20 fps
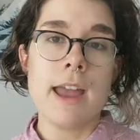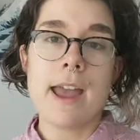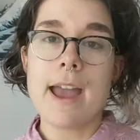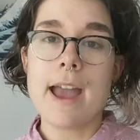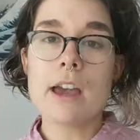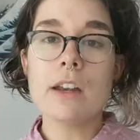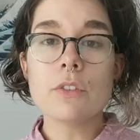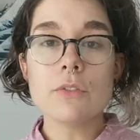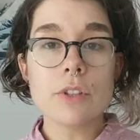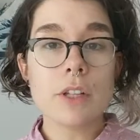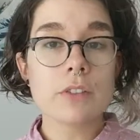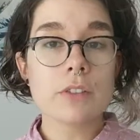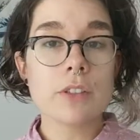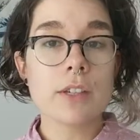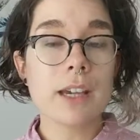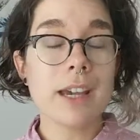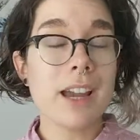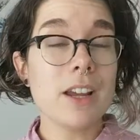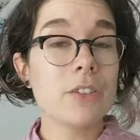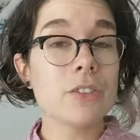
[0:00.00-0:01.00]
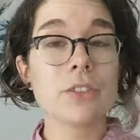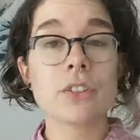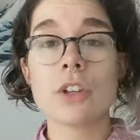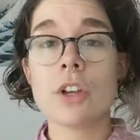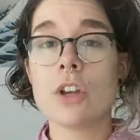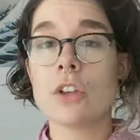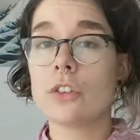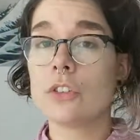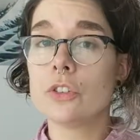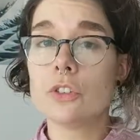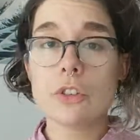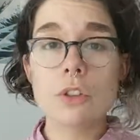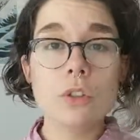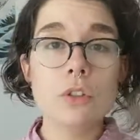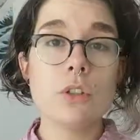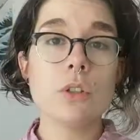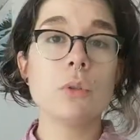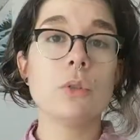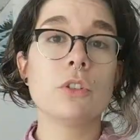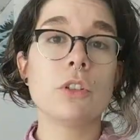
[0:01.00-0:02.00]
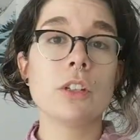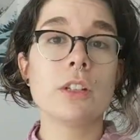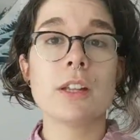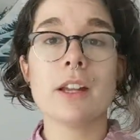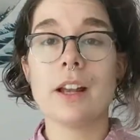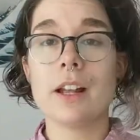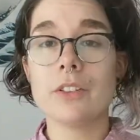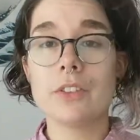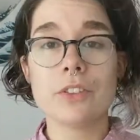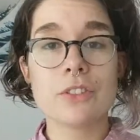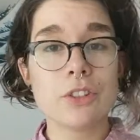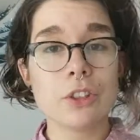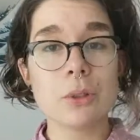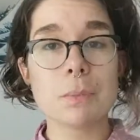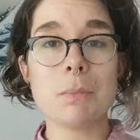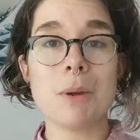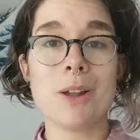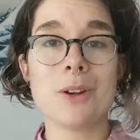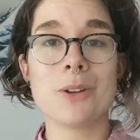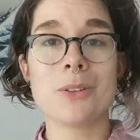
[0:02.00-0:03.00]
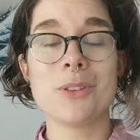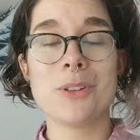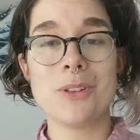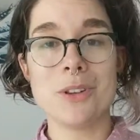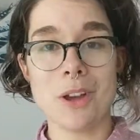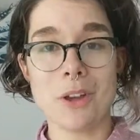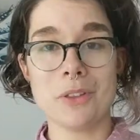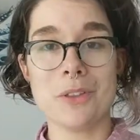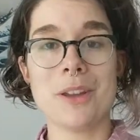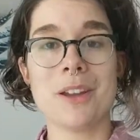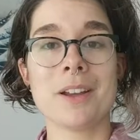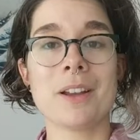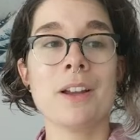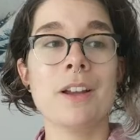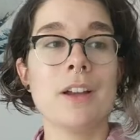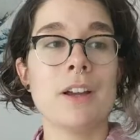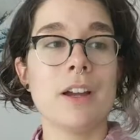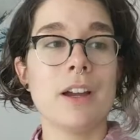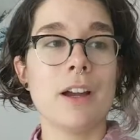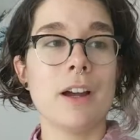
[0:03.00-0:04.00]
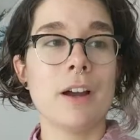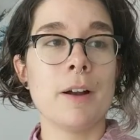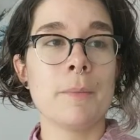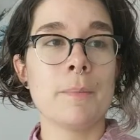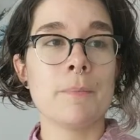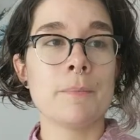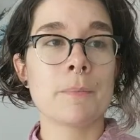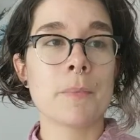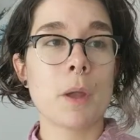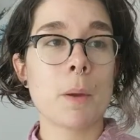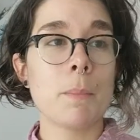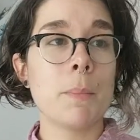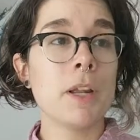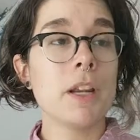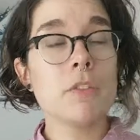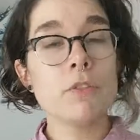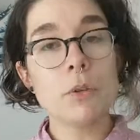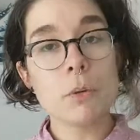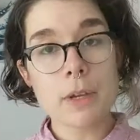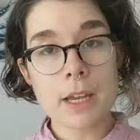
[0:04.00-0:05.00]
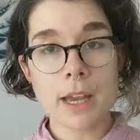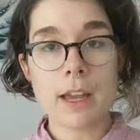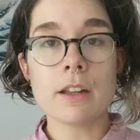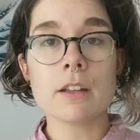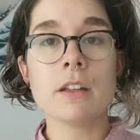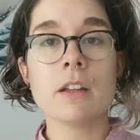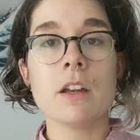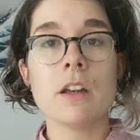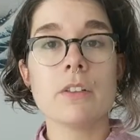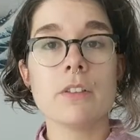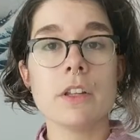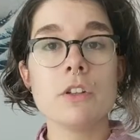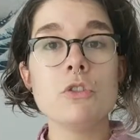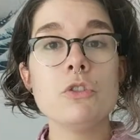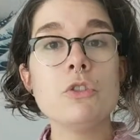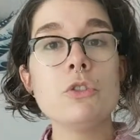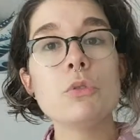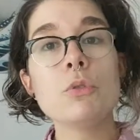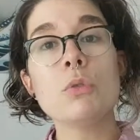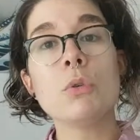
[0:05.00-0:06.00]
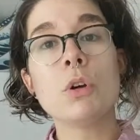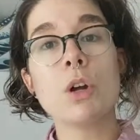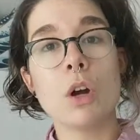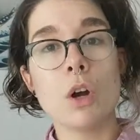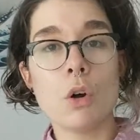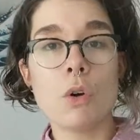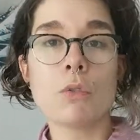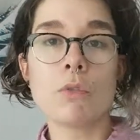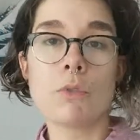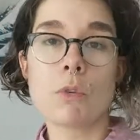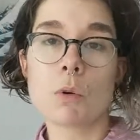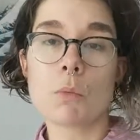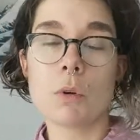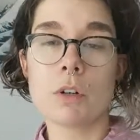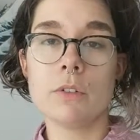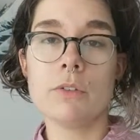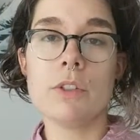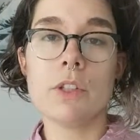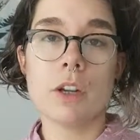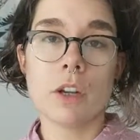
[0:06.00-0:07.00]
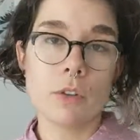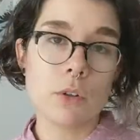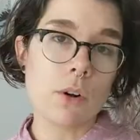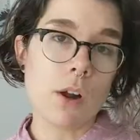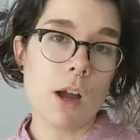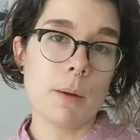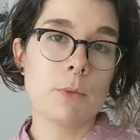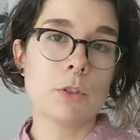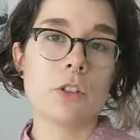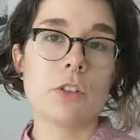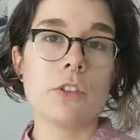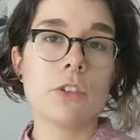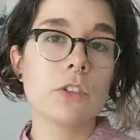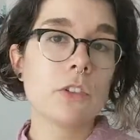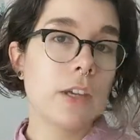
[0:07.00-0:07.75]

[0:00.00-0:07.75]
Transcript: And if that's the case, still use it. It's still better than nothing. But if you can, then do go for one of the other options.